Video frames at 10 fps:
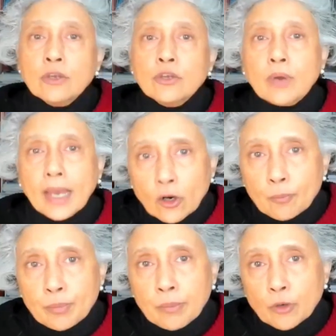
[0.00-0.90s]
You
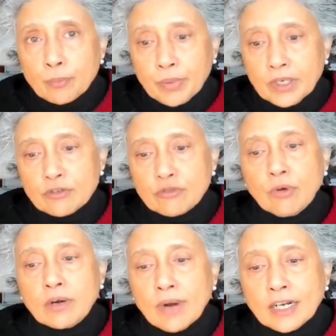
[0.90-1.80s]
cannot promote peace through
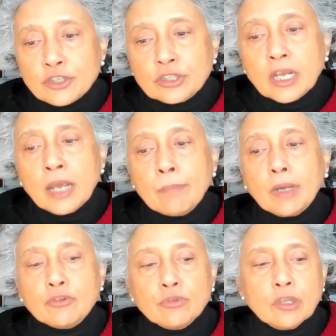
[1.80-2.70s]
aggression,
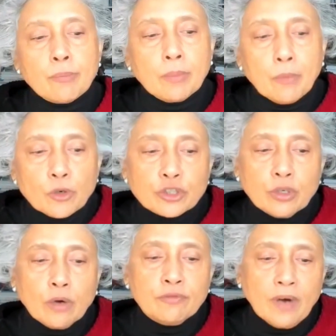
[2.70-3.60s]
but through the
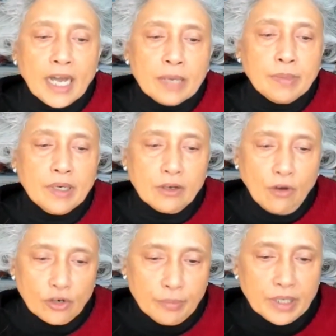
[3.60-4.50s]
promotion of viable
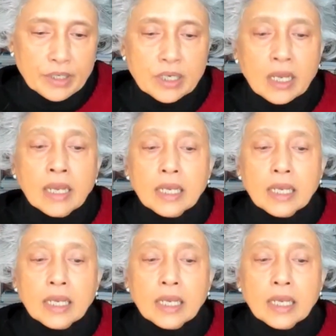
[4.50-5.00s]
economies,